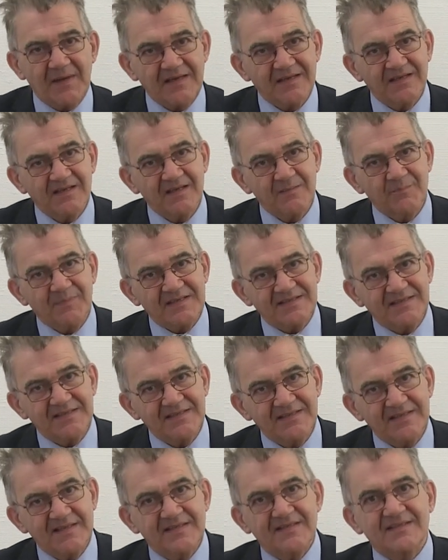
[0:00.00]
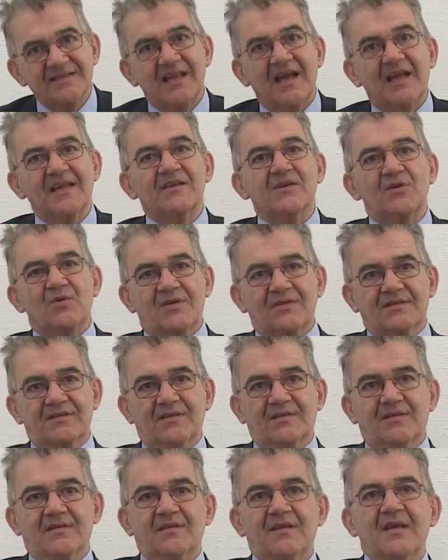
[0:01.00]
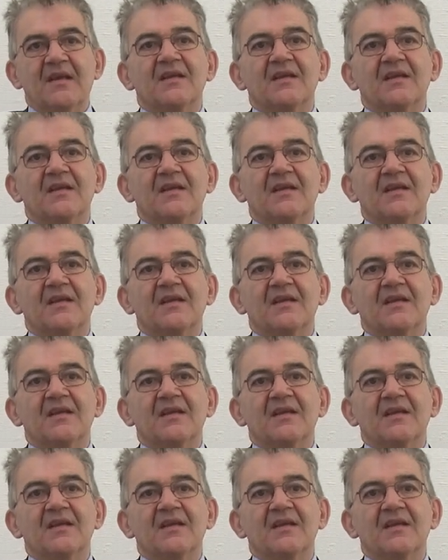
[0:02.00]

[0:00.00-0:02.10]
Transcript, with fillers: banking business is skyrocketing.